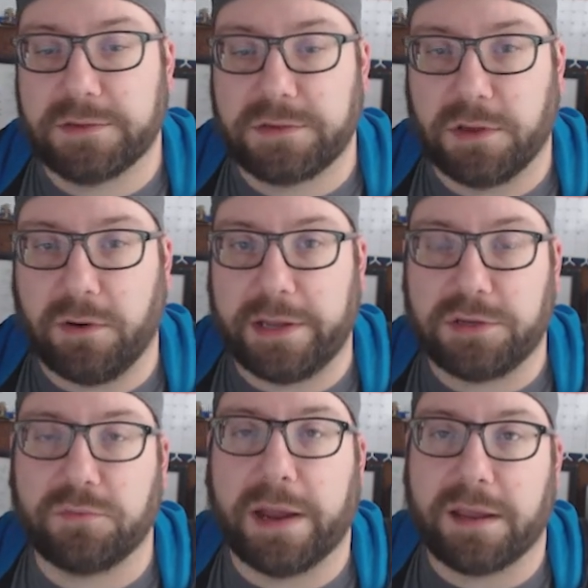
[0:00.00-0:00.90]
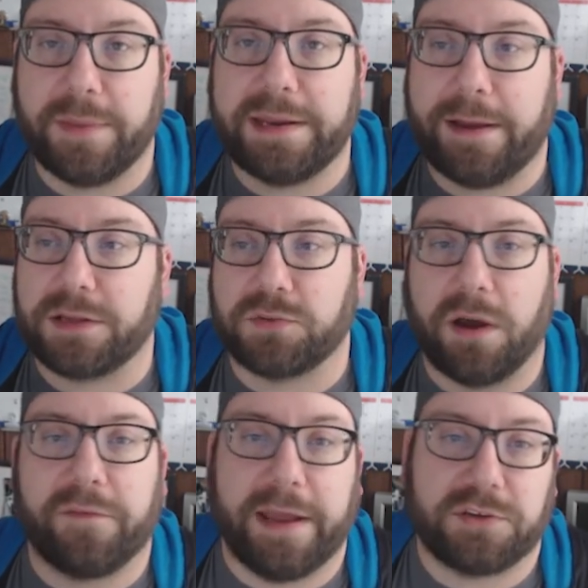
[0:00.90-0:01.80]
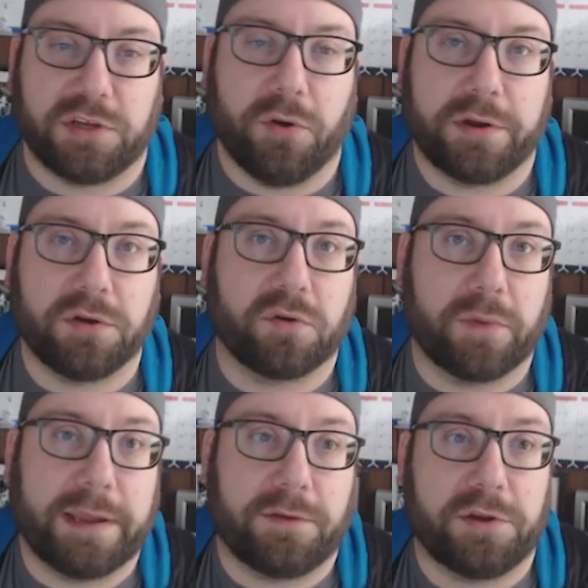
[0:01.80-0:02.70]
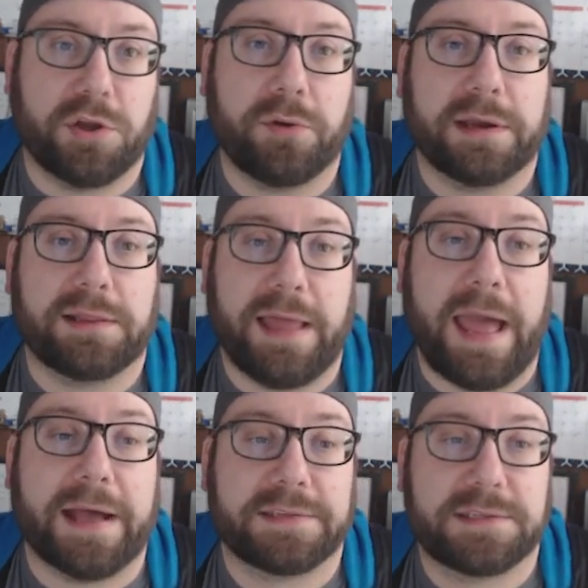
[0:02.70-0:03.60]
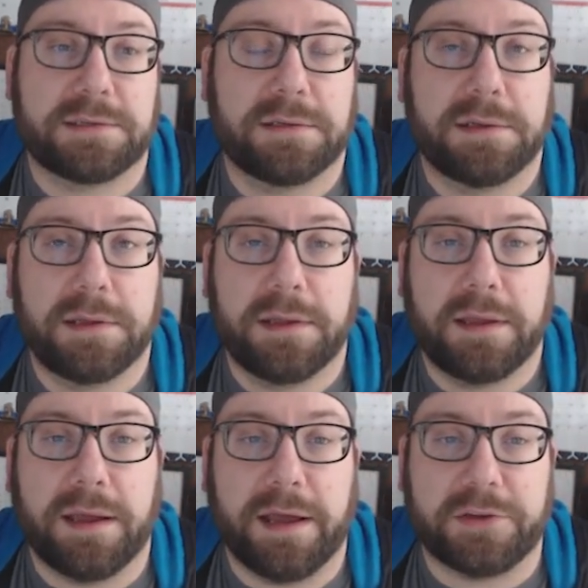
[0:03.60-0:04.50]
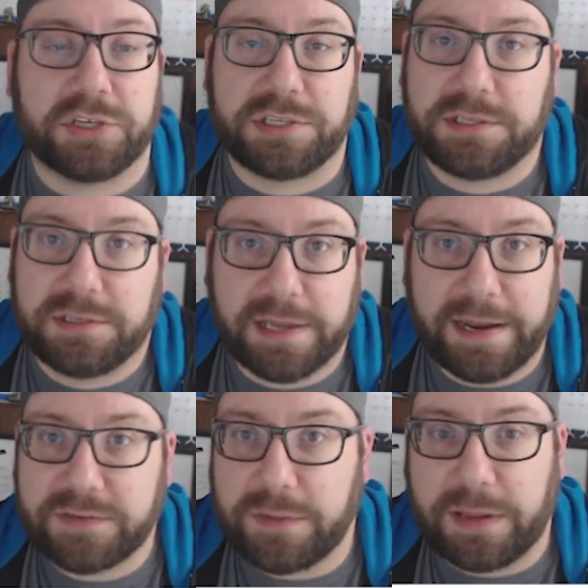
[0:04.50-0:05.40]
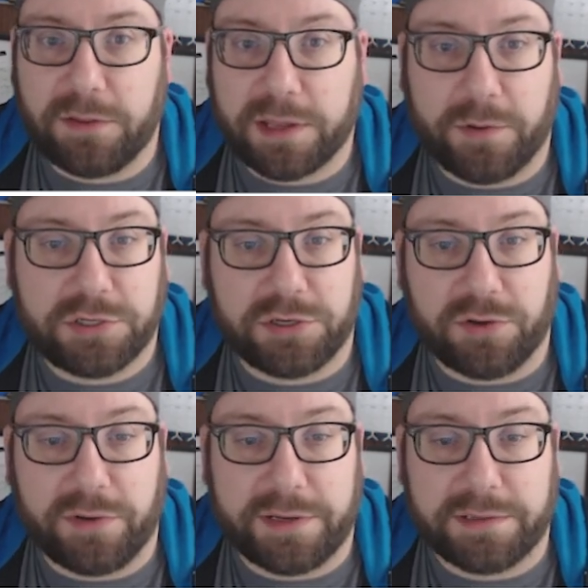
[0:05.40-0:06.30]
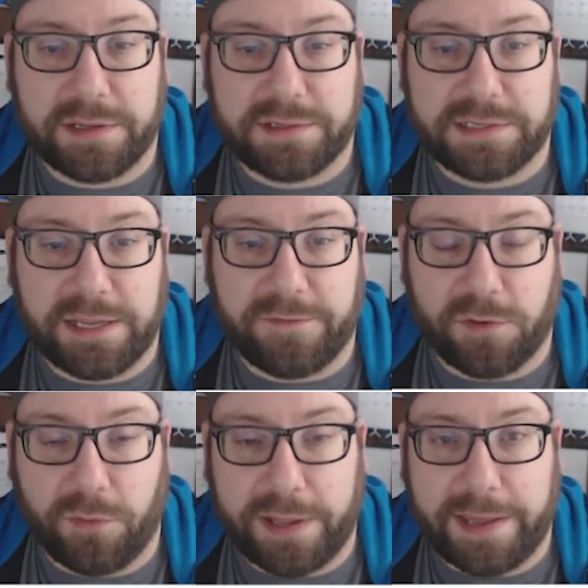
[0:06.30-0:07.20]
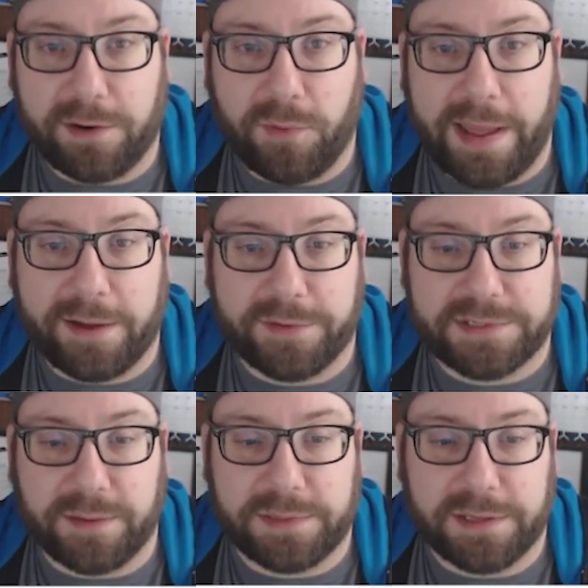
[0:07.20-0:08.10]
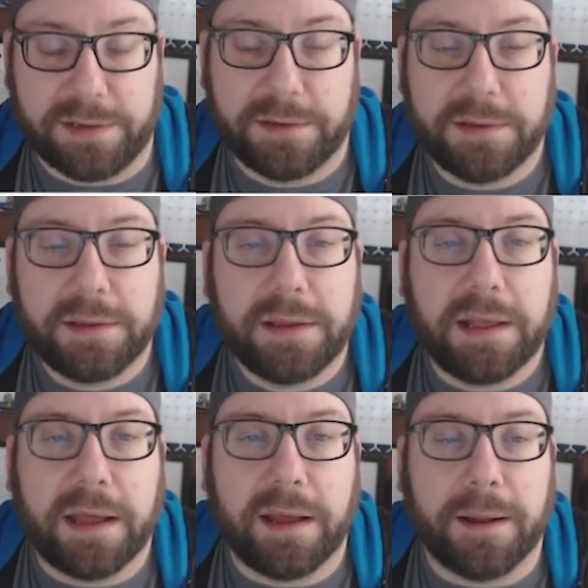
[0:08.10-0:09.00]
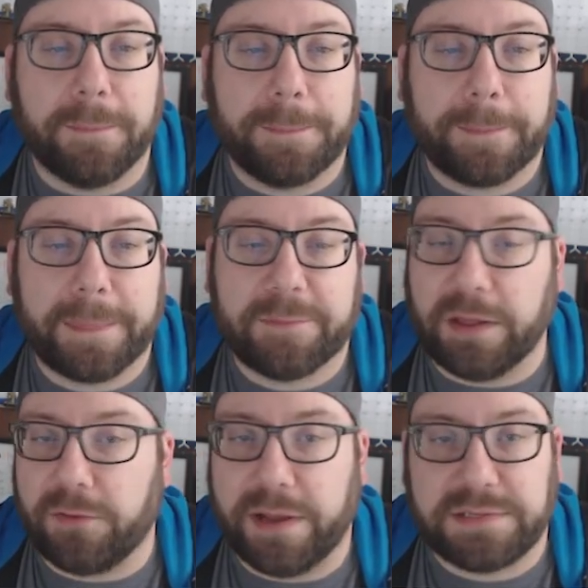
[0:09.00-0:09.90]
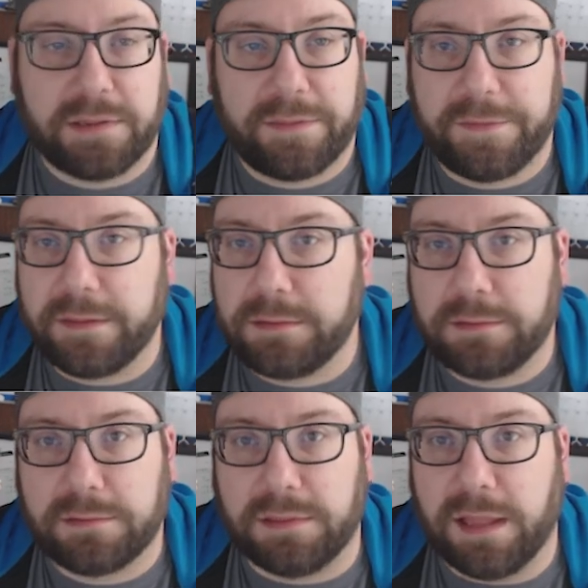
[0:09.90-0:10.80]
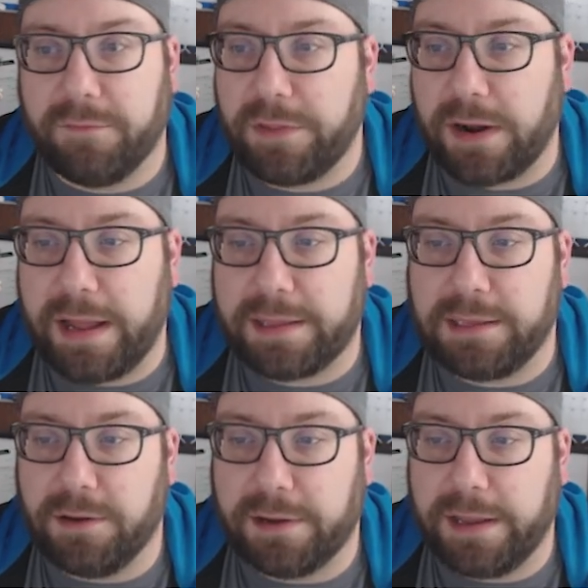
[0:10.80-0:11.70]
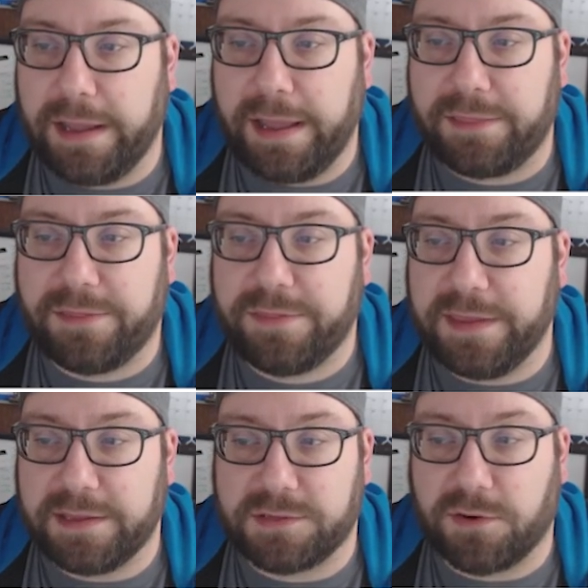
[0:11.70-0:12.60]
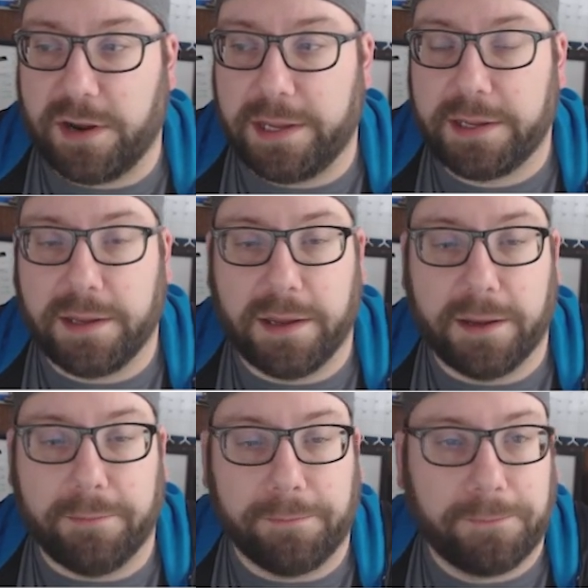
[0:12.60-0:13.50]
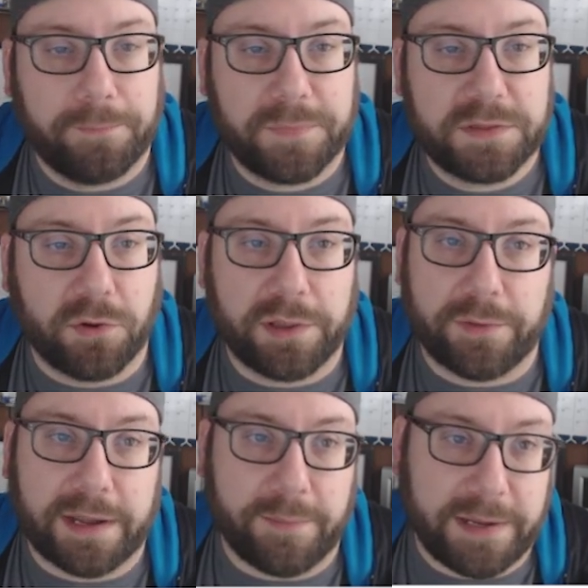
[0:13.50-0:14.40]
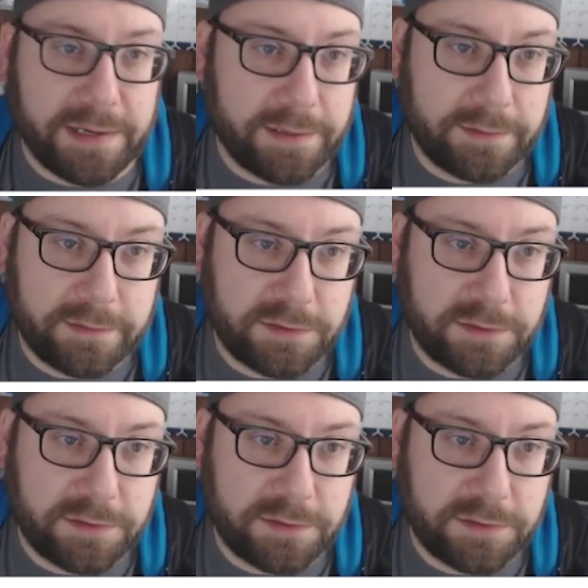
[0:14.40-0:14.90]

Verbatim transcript: So I do recommend every so often actually going to a regular yoga class, just to kind of have somebody look at what you're doing and see if you're way out of whack with something. But otherwise, love their hockey yoga. I think it's great. Totally recommend it.